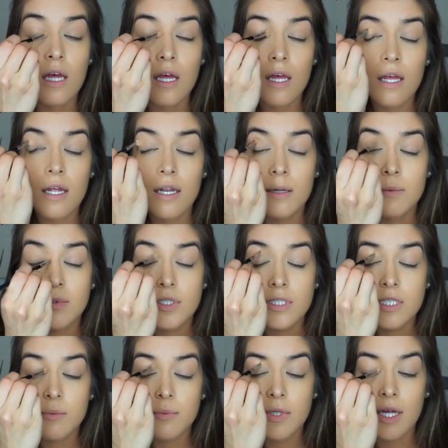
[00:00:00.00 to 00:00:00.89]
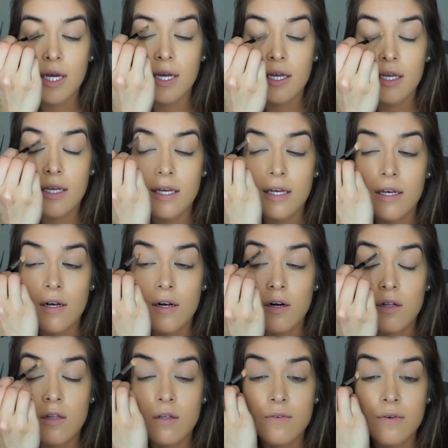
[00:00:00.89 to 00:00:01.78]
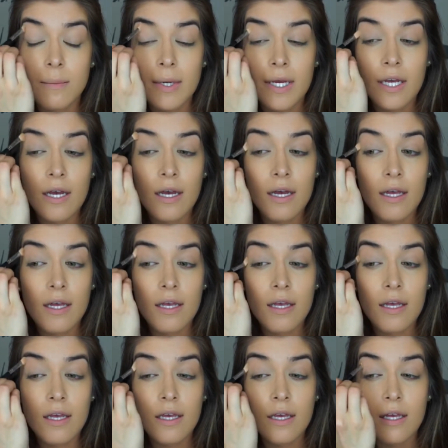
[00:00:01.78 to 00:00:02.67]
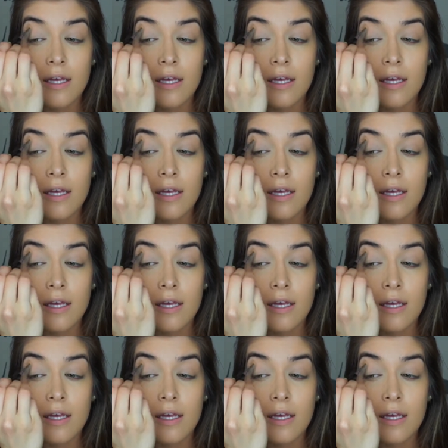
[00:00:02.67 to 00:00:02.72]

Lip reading: And I'm just applying it all over my eye.